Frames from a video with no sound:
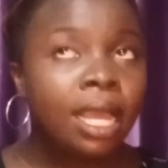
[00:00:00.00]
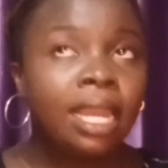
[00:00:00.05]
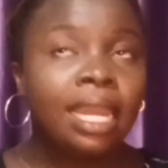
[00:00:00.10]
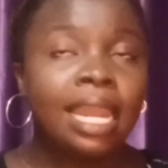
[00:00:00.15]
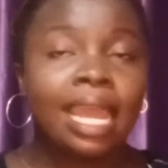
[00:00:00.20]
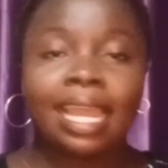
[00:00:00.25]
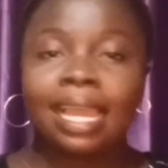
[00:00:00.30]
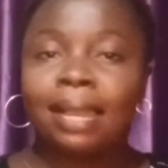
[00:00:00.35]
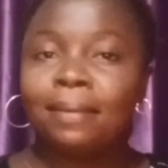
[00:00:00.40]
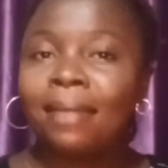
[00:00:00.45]

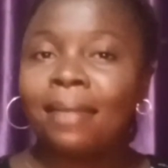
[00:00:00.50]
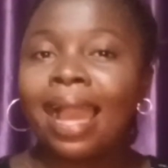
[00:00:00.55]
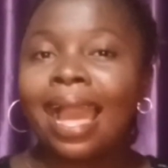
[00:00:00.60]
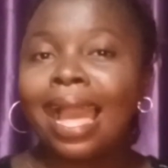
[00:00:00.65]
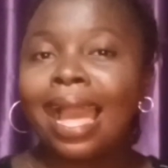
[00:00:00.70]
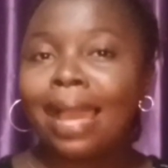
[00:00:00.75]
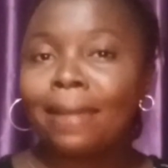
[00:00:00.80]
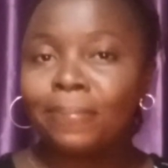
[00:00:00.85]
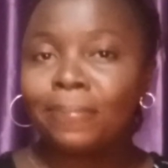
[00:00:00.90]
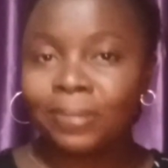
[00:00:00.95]
like i'm
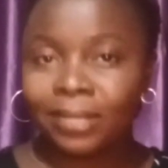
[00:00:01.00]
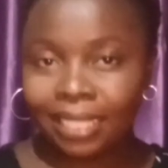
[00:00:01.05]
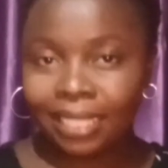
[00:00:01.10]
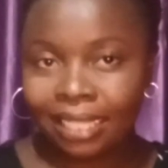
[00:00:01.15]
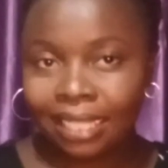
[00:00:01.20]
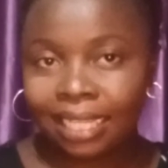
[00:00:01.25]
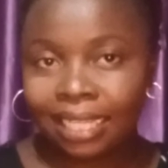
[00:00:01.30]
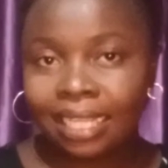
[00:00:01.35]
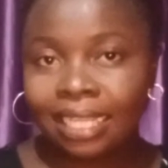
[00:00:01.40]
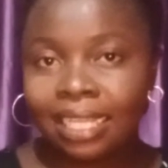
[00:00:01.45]

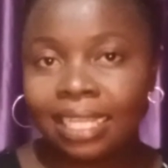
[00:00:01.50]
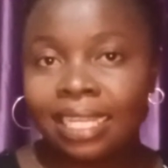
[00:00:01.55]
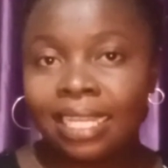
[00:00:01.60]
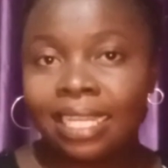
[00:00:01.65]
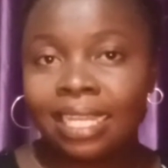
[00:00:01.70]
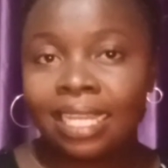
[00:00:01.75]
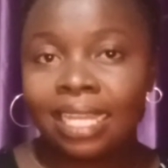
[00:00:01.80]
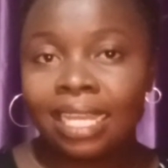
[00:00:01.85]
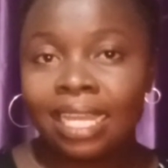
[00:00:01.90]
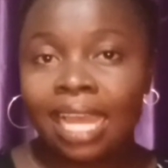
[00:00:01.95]
happy
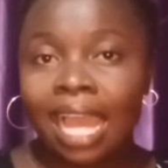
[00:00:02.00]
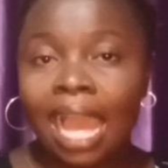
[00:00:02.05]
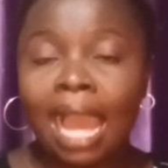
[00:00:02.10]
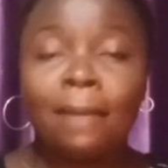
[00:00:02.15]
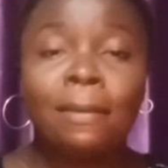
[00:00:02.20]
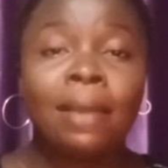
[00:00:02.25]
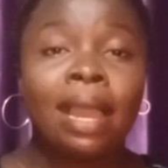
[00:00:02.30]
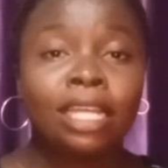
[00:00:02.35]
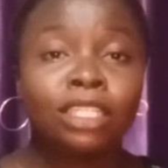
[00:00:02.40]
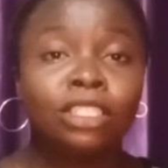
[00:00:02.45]

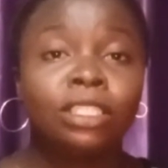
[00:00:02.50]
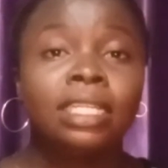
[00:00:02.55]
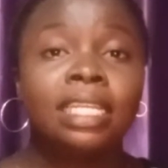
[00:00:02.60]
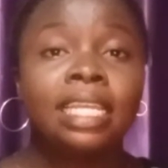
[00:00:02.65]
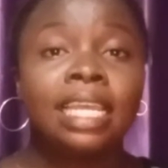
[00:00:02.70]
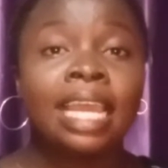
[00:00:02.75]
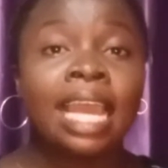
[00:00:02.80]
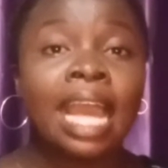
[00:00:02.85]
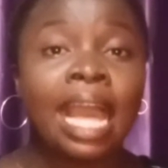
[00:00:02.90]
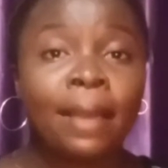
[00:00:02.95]
i'm
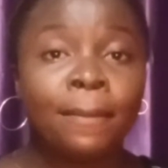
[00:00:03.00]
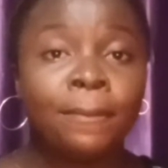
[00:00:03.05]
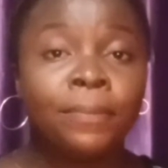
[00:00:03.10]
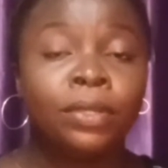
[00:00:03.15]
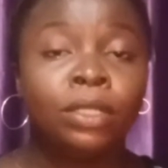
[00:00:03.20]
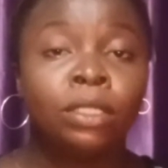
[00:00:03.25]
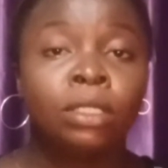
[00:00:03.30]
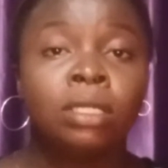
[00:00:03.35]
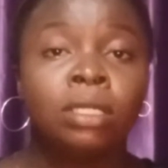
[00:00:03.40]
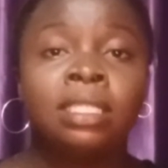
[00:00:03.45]
actually
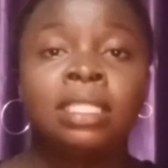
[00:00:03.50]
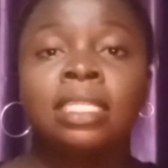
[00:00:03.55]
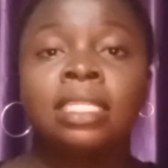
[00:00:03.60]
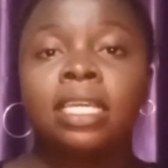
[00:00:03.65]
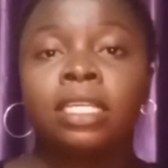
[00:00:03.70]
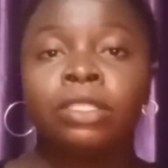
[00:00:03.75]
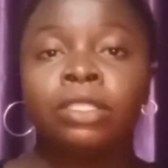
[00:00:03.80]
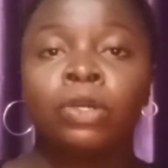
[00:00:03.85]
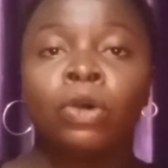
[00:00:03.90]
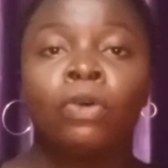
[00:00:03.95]
happy those
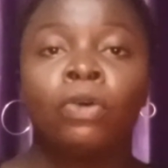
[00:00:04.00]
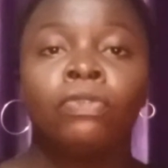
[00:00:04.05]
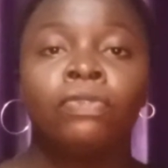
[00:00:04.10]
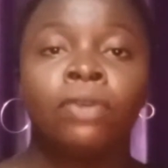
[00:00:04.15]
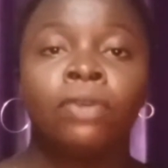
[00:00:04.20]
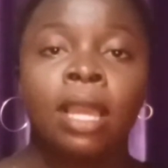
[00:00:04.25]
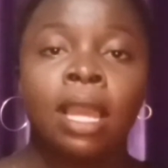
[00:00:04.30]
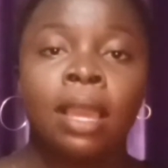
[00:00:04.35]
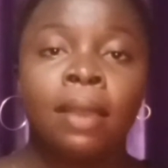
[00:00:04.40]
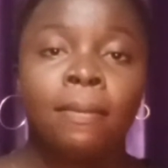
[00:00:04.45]
days of
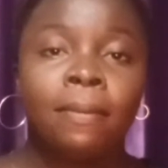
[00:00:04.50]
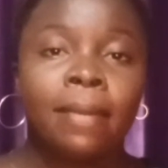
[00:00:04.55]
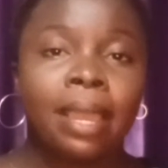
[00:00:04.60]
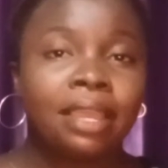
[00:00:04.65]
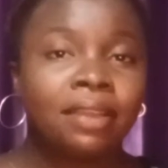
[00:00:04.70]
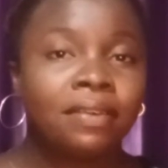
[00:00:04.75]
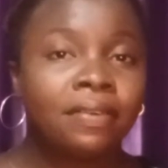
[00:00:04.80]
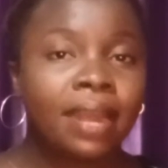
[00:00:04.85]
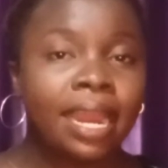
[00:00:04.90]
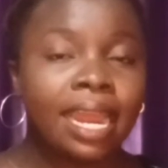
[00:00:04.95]
my
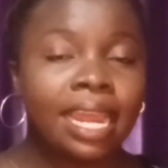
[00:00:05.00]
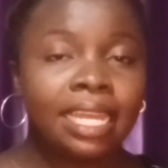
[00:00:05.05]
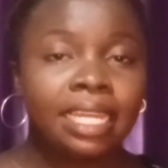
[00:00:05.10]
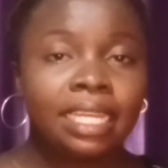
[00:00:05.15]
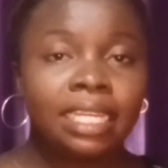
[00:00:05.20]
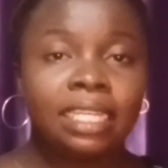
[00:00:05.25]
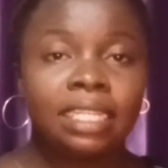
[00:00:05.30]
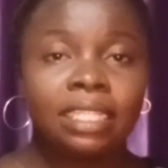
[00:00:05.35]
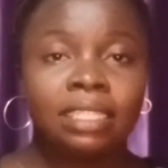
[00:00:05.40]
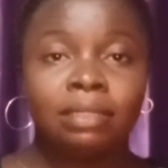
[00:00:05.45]

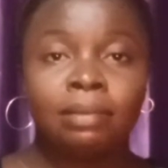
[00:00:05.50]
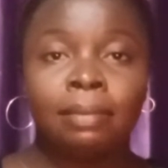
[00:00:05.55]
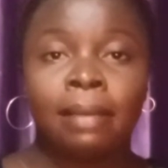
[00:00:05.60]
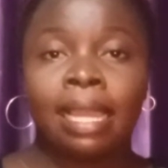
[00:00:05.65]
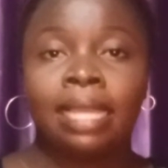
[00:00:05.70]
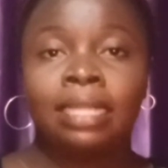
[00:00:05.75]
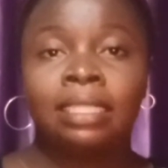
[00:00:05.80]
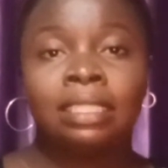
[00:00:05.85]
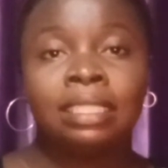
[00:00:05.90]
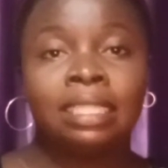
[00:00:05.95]
crying
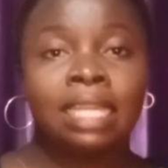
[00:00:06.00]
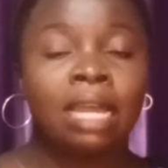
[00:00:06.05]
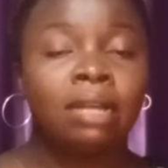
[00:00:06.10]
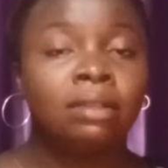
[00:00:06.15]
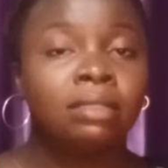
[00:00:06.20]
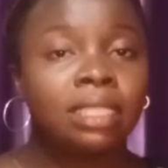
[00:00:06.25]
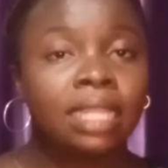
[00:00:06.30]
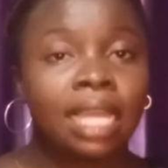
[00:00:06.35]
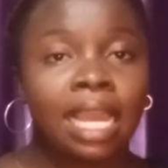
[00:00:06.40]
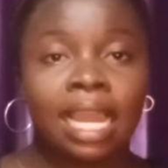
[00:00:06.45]
my
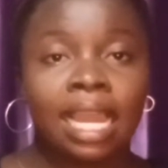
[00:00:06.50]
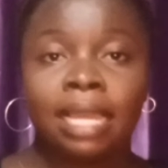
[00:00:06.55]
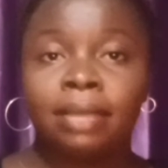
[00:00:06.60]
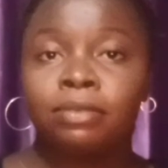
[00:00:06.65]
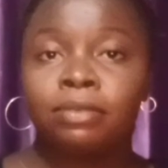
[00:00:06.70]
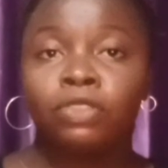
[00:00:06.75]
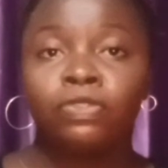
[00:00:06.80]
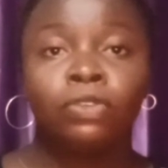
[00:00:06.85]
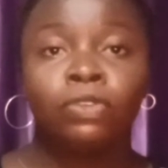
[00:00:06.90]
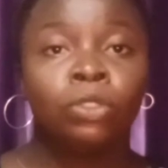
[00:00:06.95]
down
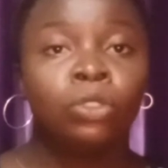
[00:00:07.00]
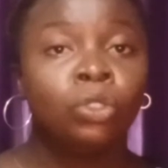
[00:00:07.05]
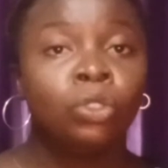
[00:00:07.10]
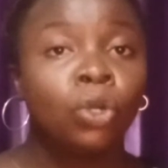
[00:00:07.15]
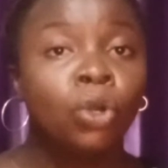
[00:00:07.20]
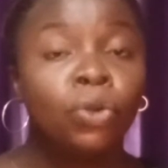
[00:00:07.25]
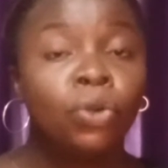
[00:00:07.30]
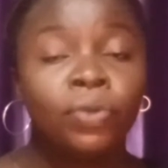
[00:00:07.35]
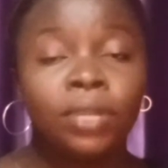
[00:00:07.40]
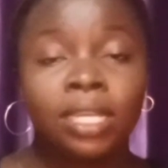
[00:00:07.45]
times for
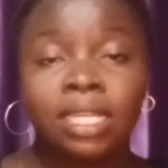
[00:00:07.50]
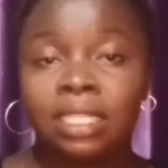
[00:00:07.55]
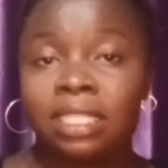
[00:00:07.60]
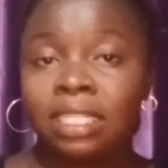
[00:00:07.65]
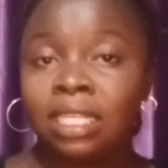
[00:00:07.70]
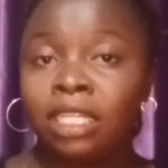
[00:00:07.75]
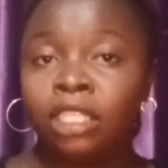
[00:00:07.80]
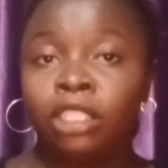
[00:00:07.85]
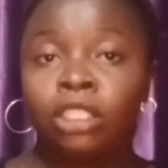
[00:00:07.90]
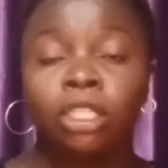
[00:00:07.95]
no
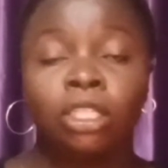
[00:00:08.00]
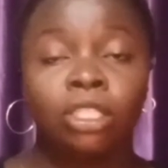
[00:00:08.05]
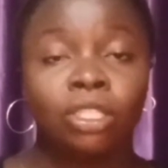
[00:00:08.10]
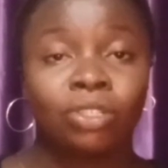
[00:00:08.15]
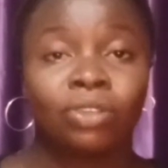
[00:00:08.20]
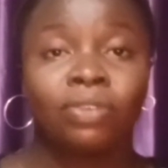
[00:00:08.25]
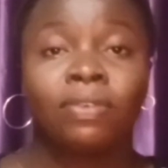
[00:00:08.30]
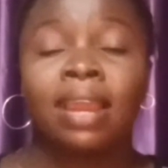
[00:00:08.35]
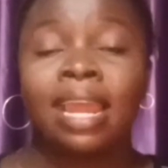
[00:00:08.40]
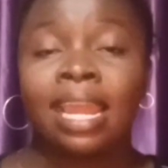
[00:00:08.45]
reason
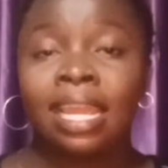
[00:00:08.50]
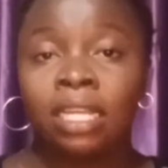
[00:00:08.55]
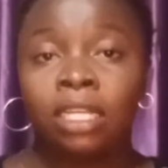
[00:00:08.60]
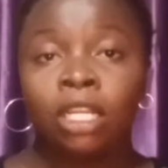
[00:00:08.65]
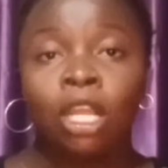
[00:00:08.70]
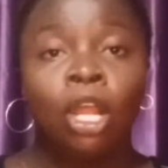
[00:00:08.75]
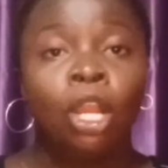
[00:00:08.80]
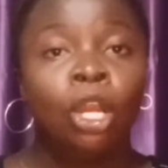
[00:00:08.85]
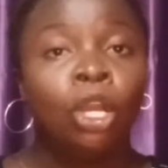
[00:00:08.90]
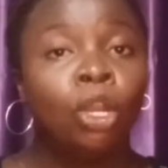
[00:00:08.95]
just
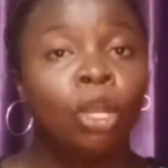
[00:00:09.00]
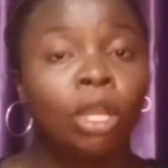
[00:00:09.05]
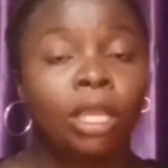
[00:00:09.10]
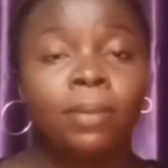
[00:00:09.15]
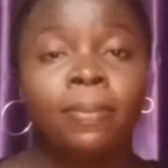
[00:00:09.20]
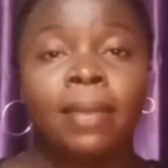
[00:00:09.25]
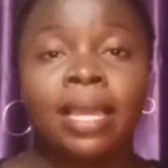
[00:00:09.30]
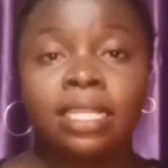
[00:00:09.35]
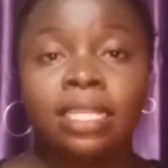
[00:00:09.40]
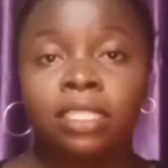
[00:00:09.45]
crying
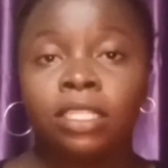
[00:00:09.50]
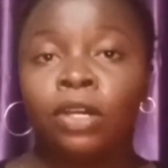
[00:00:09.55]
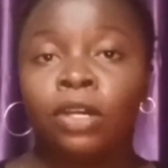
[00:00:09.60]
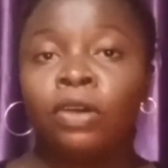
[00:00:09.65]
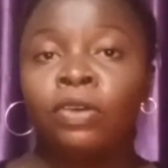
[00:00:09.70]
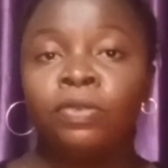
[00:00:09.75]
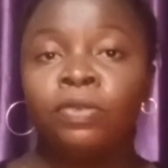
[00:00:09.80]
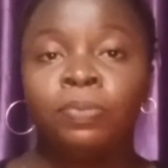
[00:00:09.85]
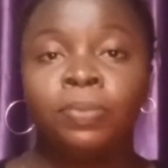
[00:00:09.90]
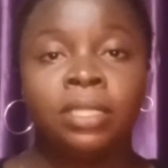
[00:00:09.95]
locking
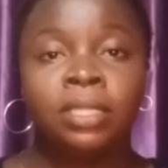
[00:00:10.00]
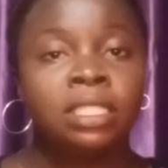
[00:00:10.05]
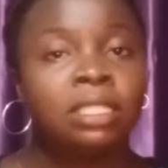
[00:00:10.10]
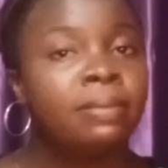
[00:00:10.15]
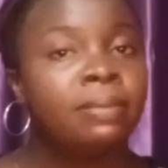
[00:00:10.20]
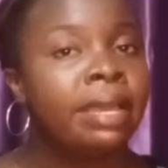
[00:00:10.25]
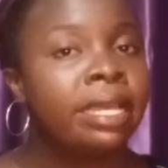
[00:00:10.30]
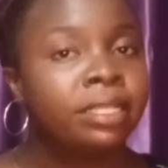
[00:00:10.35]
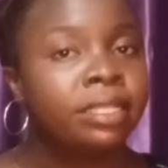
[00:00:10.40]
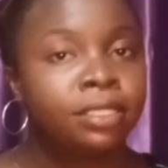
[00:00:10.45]
myself
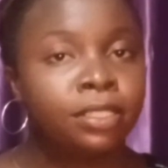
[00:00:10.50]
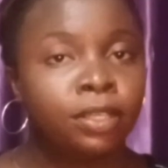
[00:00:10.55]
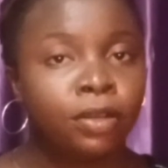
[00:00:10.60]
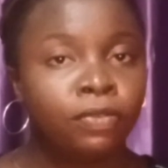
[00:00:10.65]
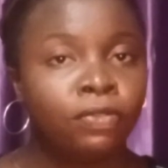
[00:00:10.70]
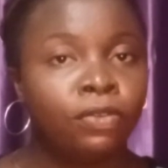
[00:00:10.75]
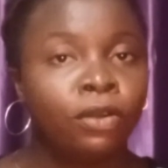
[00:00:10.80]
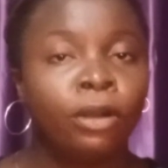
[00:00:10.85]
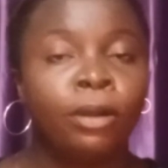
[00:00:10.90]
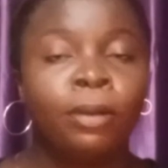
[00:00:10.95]
beating
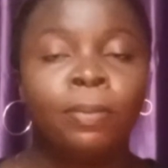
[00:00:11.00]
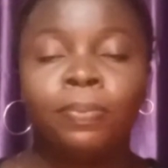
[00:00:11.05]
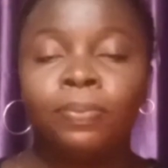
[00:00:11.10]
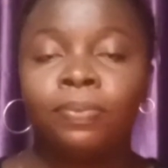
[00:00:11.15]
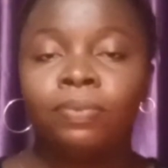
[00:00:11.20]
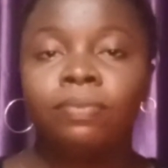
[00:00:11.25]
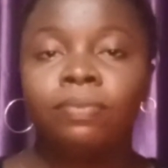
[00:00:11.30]
myself up